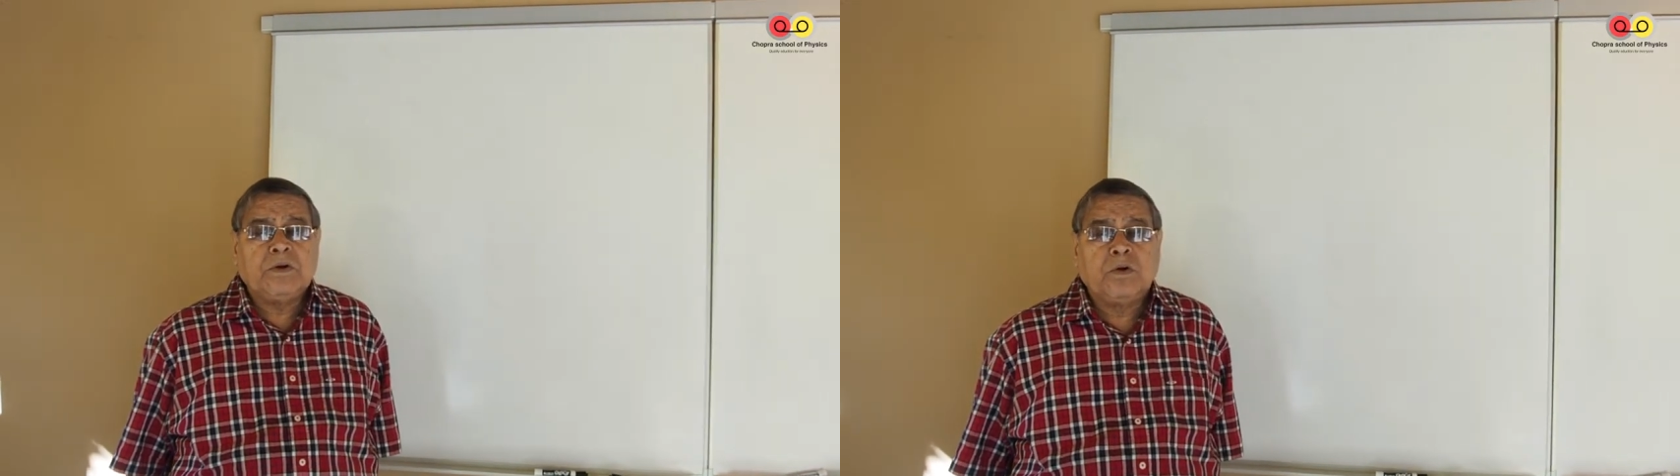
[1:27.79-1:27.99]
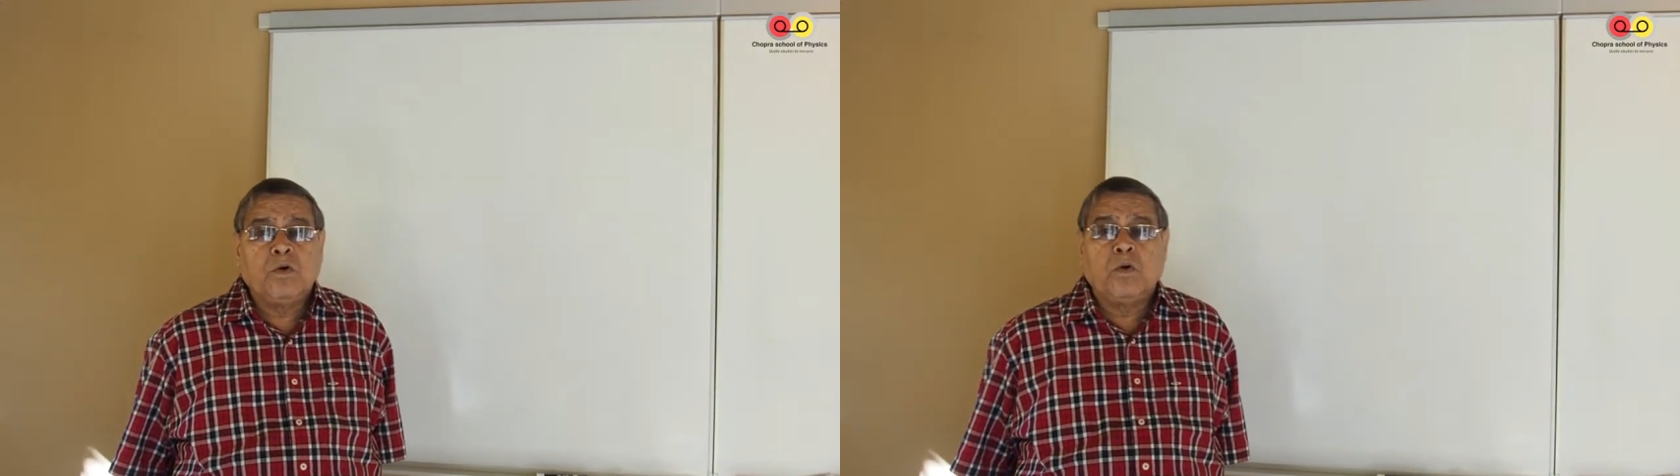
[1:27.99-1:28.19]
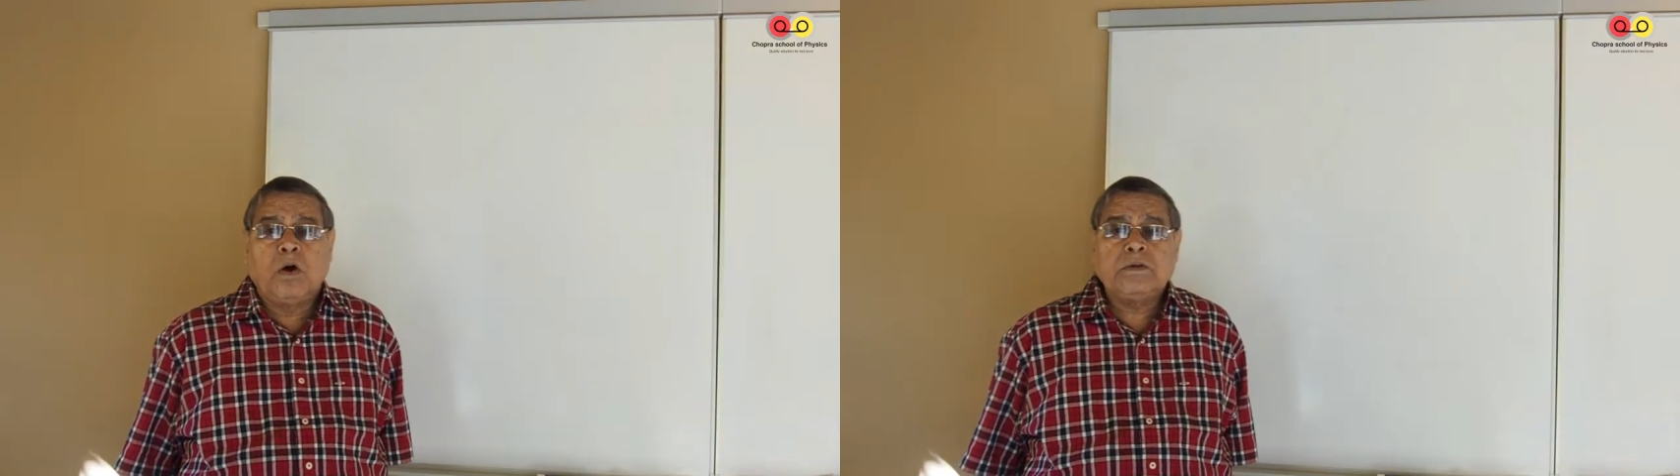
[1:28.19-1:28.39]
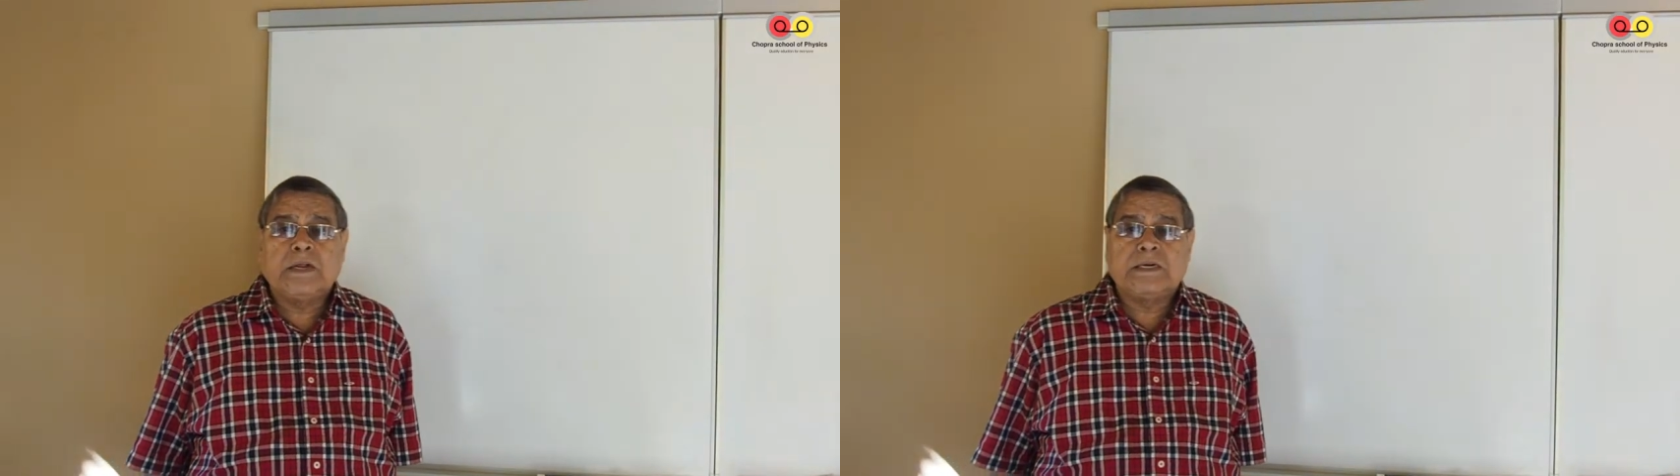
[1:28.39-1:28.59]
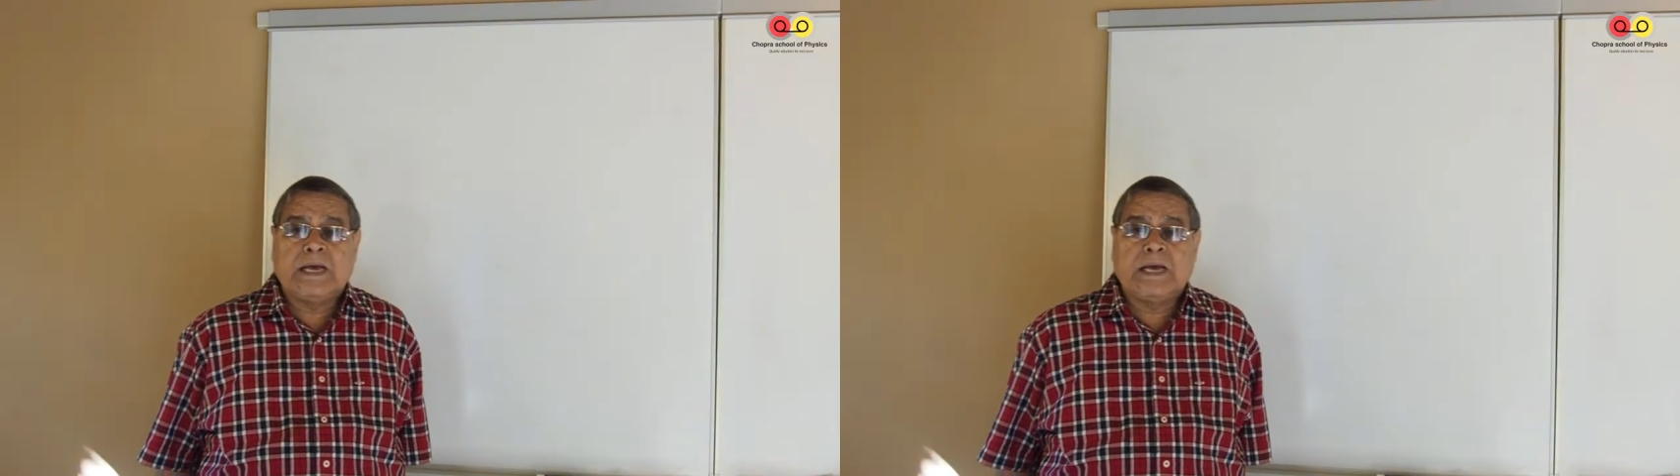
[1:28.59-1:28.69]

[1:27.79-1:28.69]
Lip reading: not the